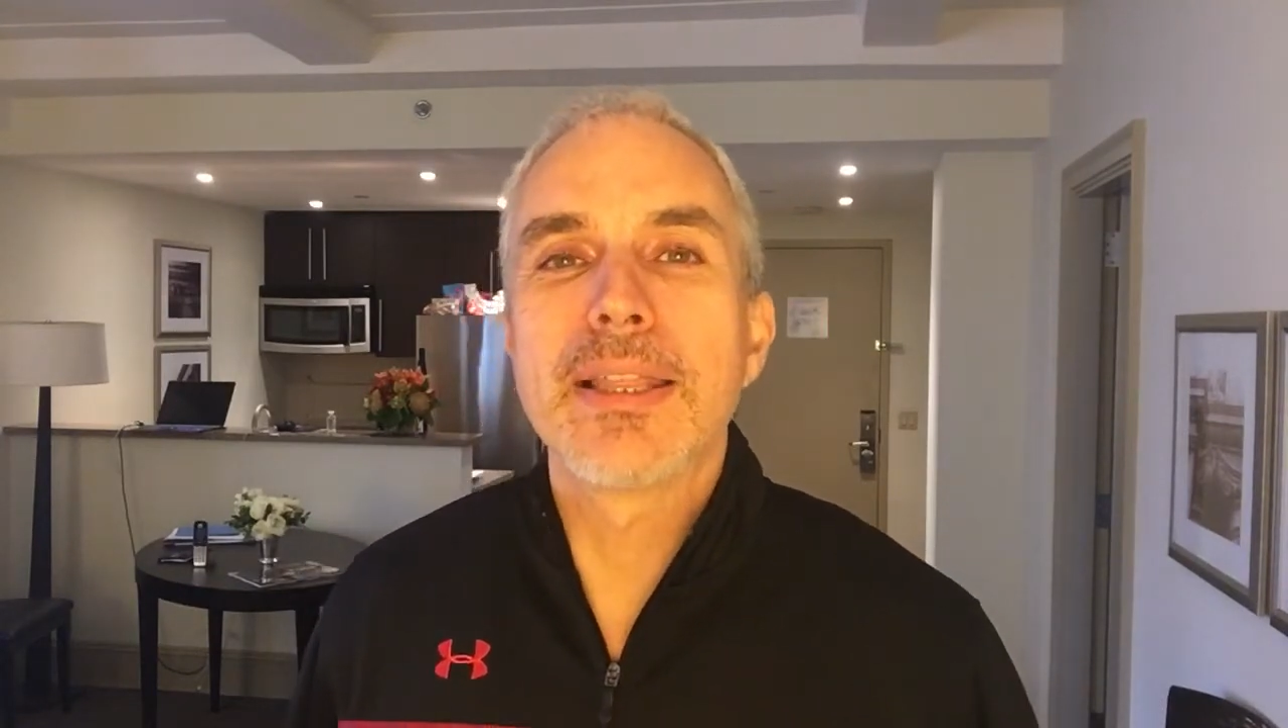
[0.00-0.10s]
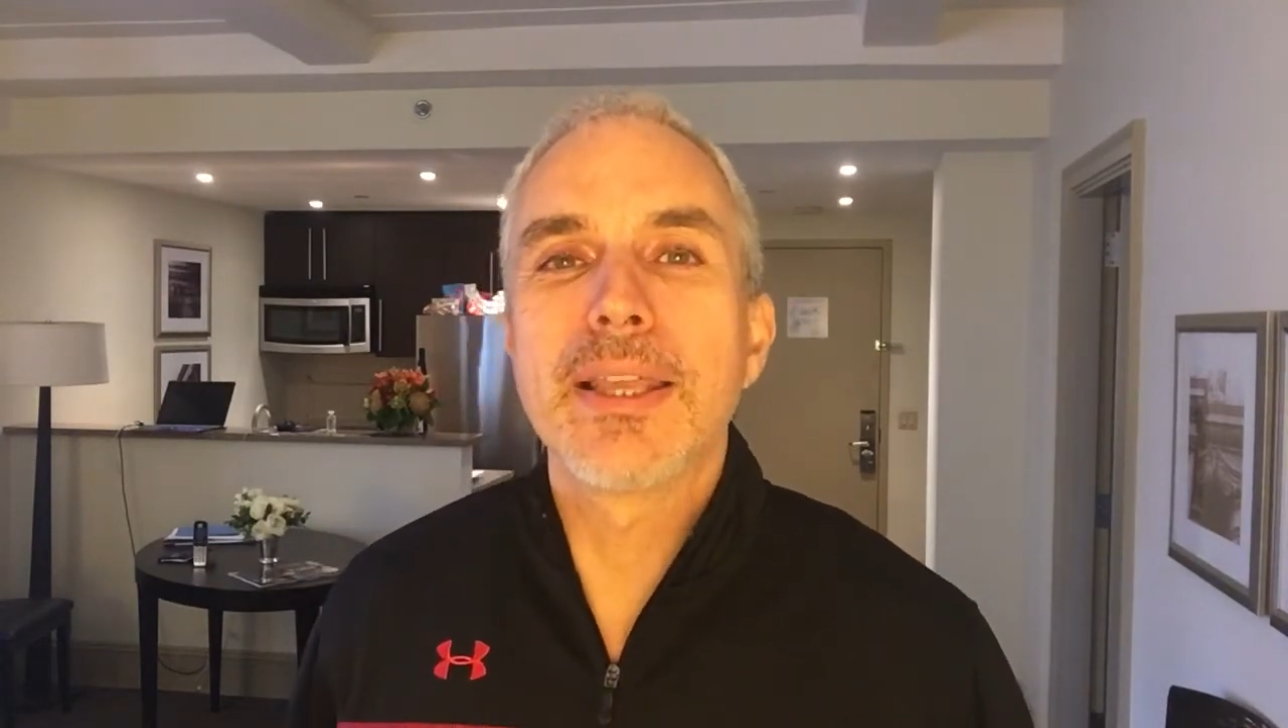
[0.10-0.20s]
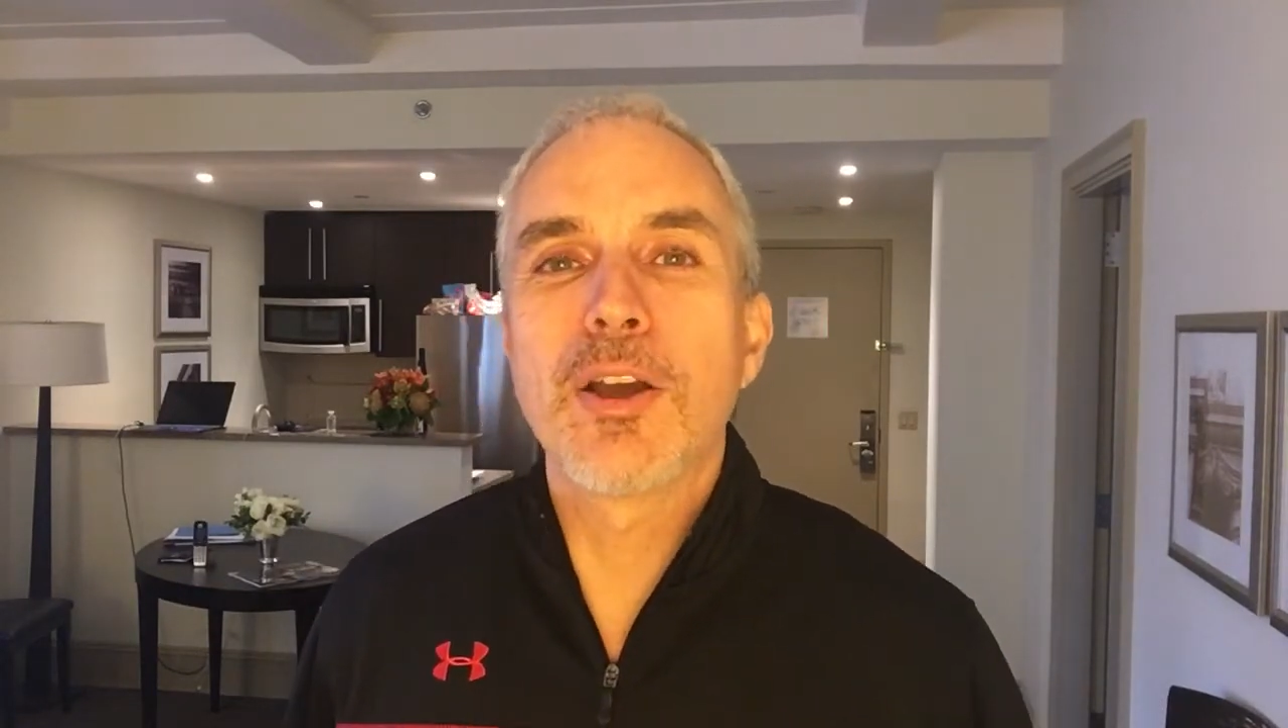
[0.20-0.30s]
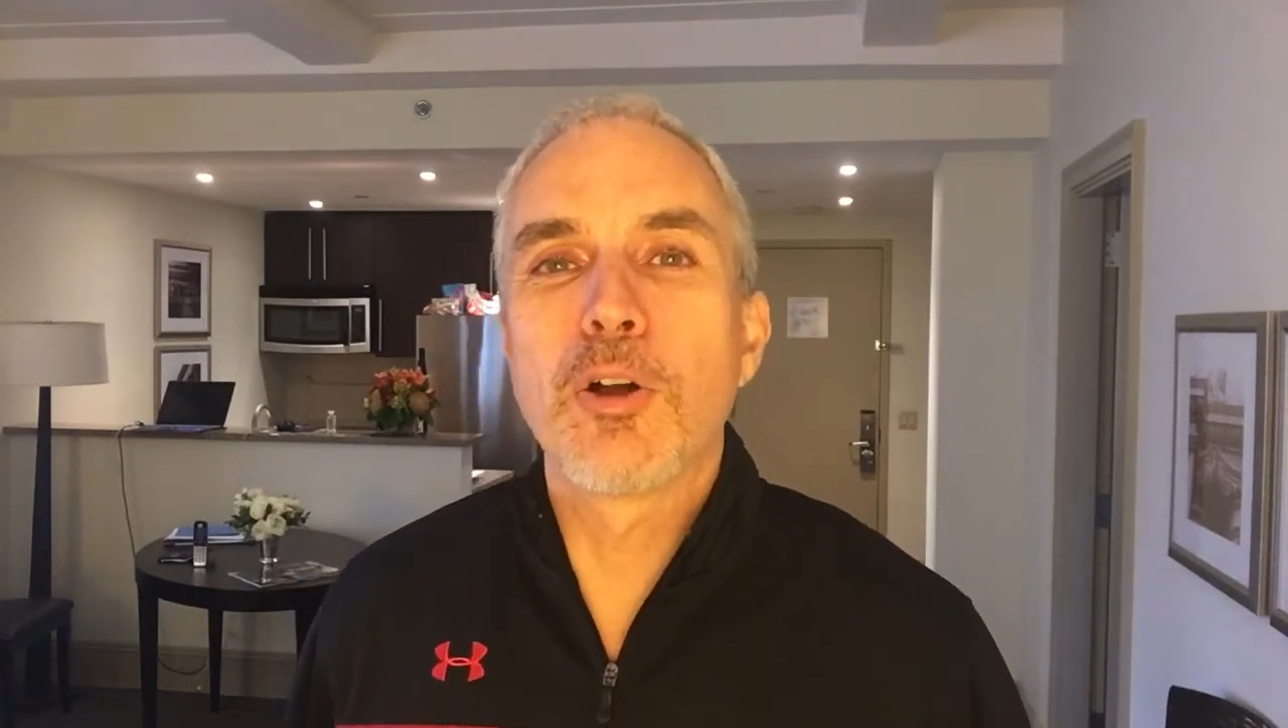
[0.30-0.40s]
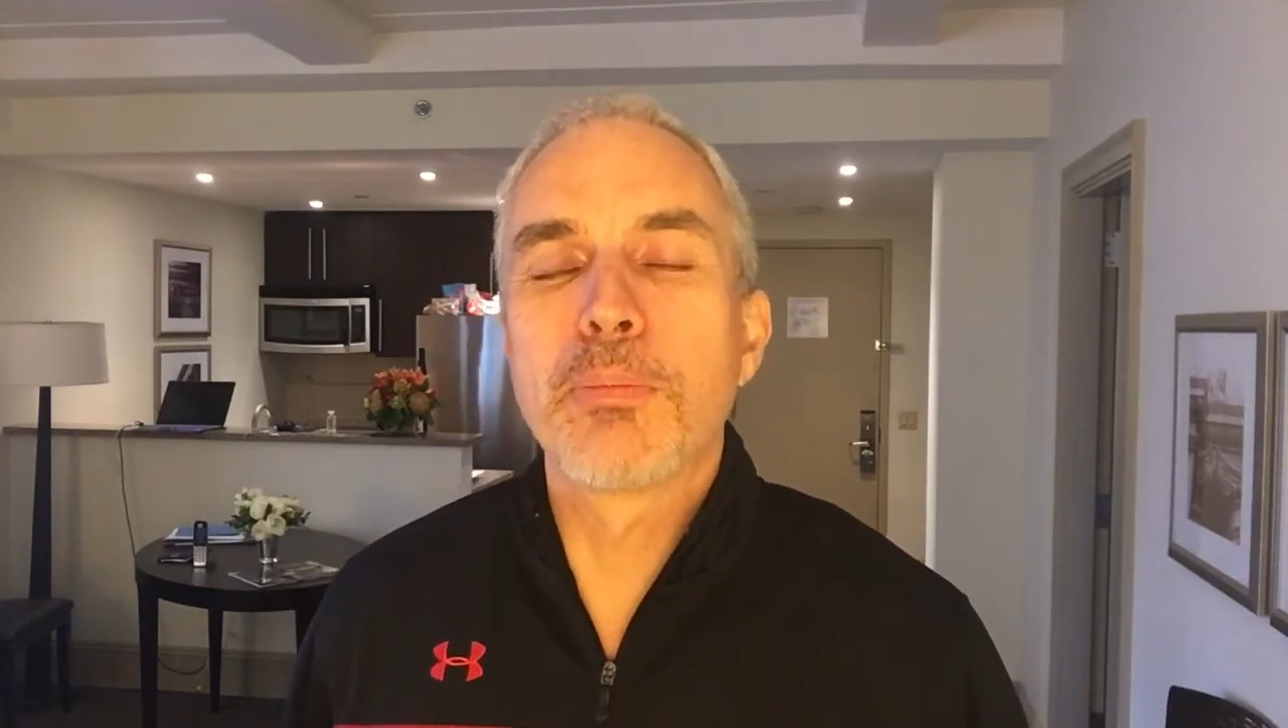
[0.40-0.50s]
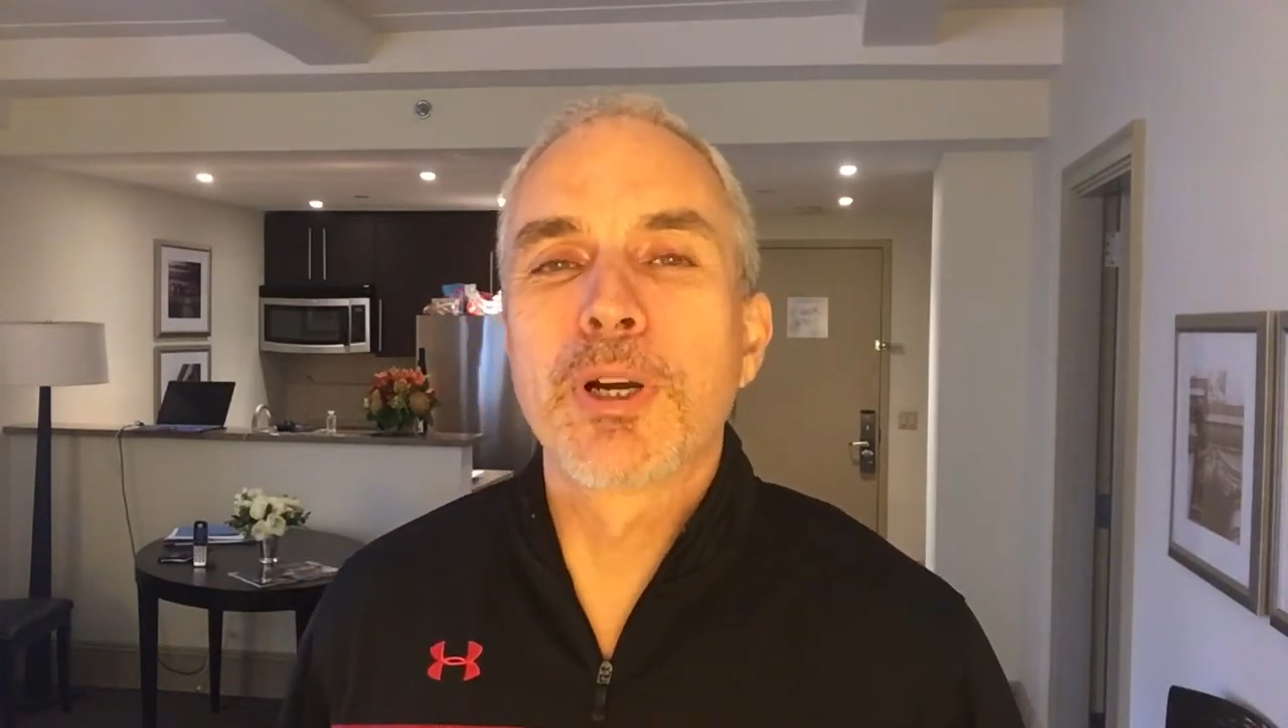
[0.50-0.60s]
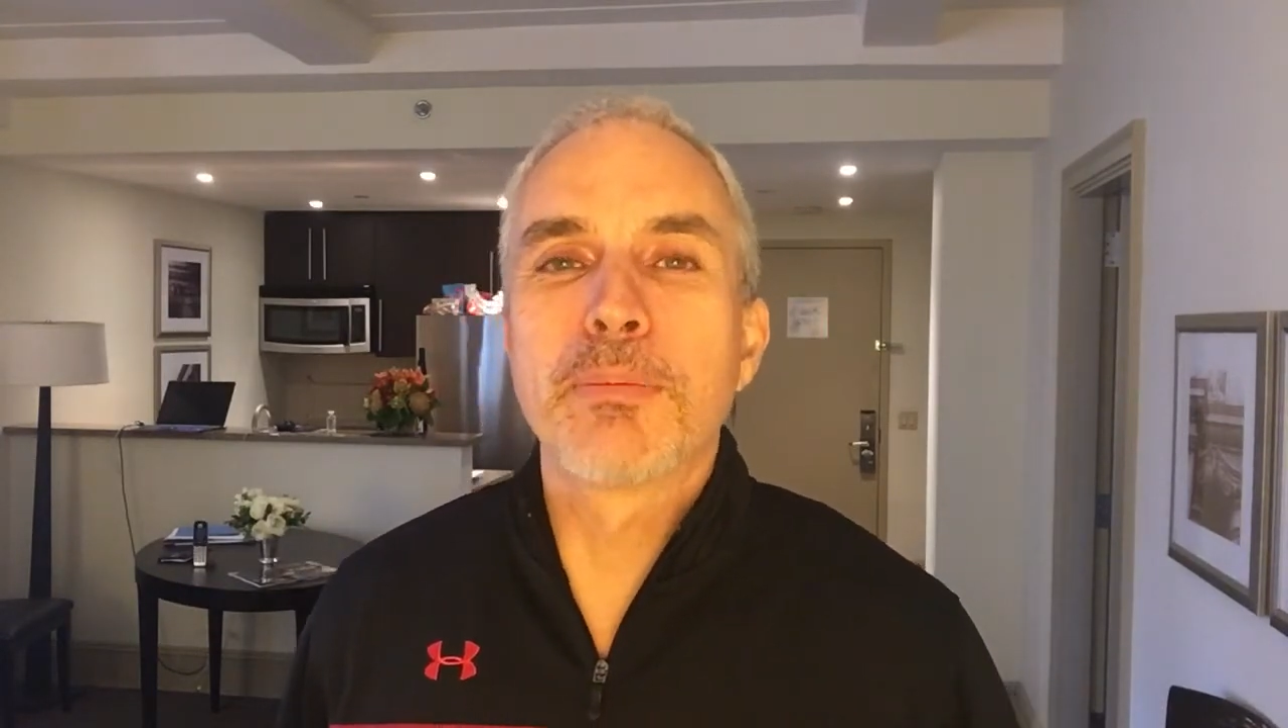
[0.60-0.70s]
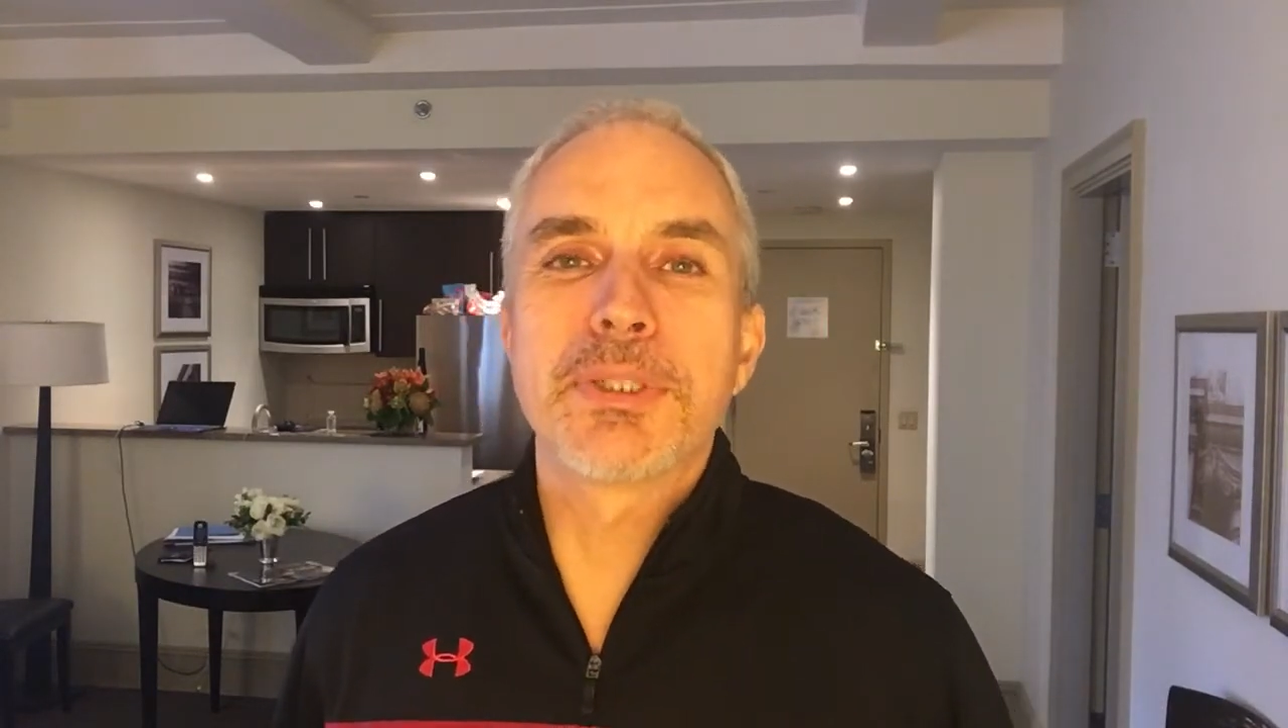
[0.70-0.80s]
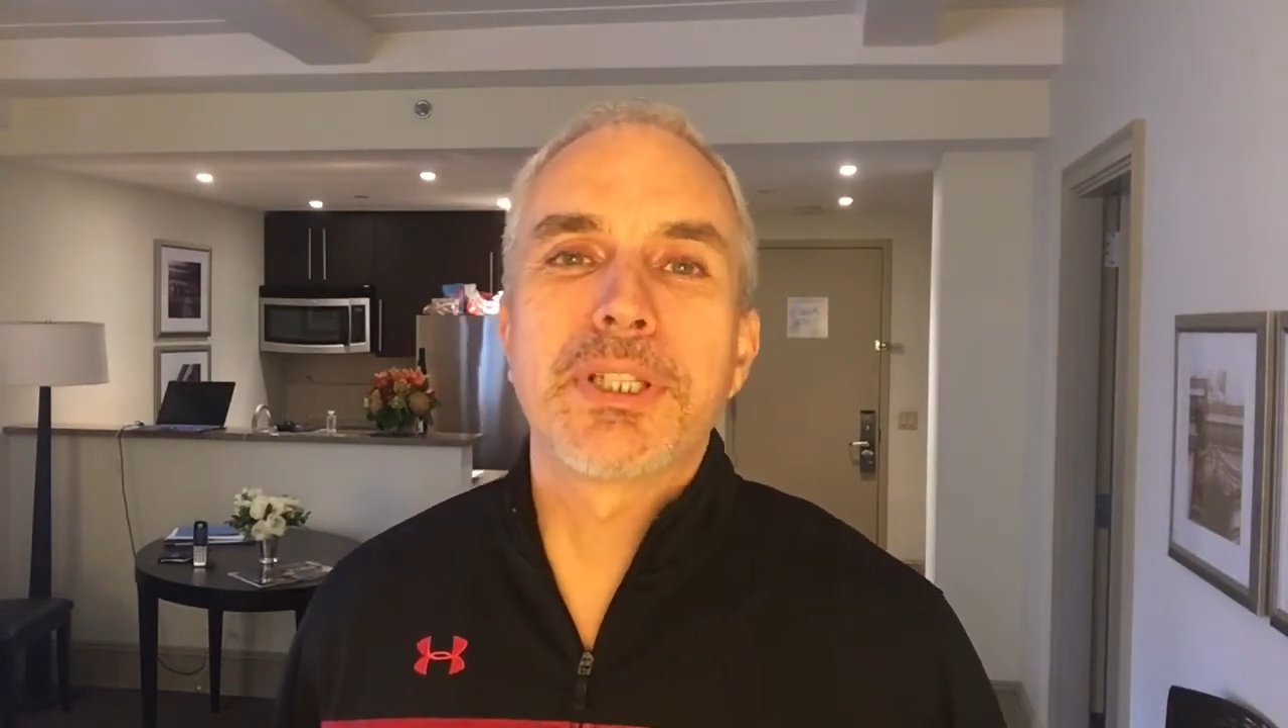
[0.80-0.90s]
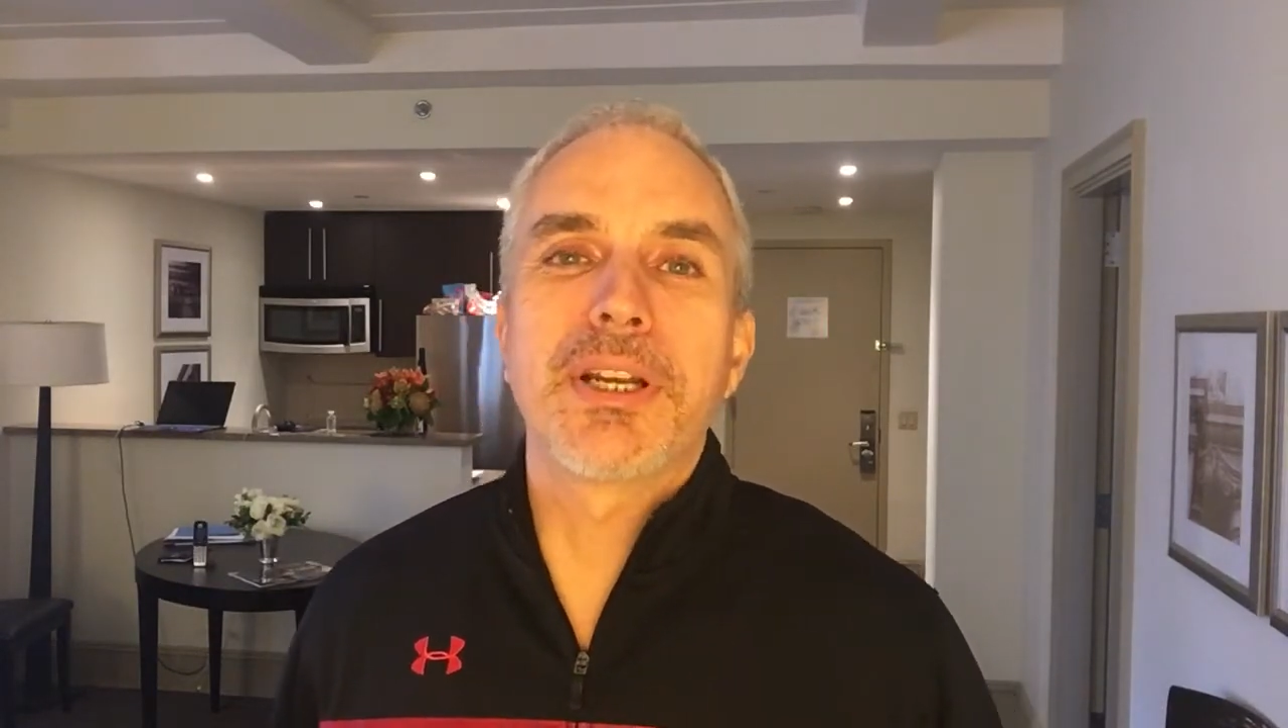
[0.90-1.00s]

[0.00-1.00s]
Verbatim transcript: the whole purpose